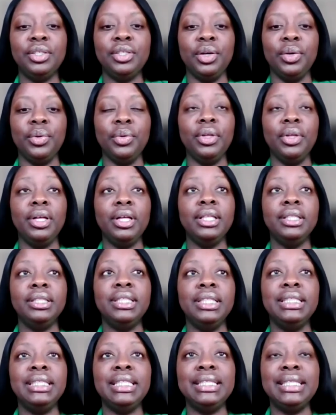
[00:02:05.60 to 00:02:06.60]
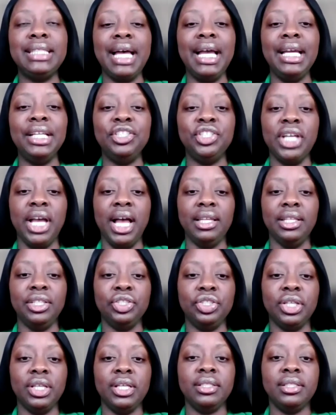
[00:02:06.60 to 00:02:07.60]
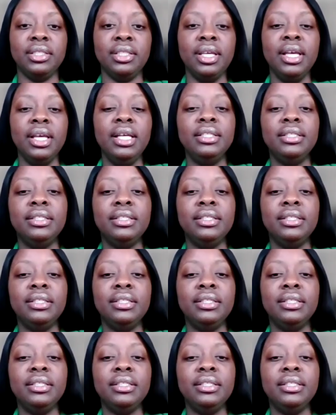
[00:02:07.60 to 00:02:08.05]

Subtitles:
So the design challenges.